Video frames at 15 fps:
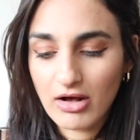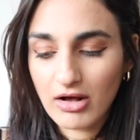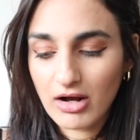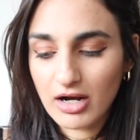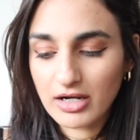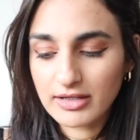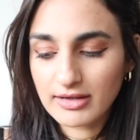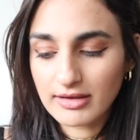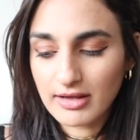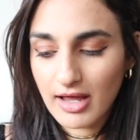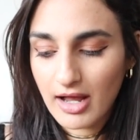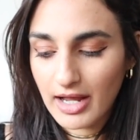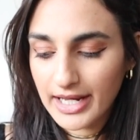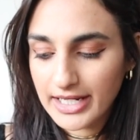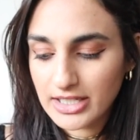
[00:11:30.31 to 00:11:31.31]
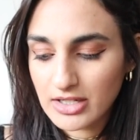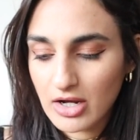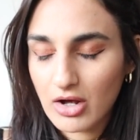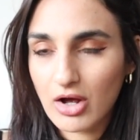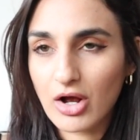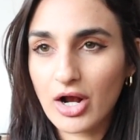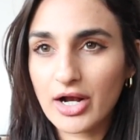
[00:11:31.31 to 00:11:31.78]
online
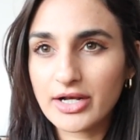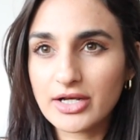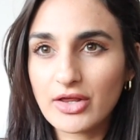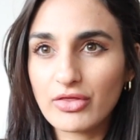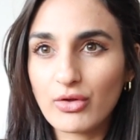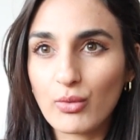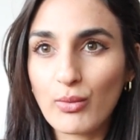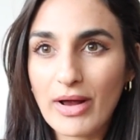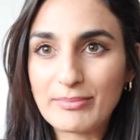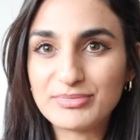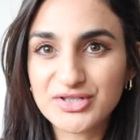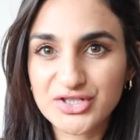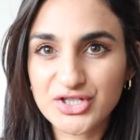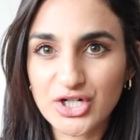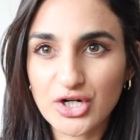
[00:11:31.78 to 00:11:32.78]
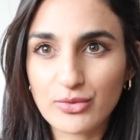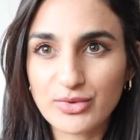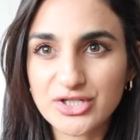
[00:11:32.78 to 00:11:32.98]
on the Webster,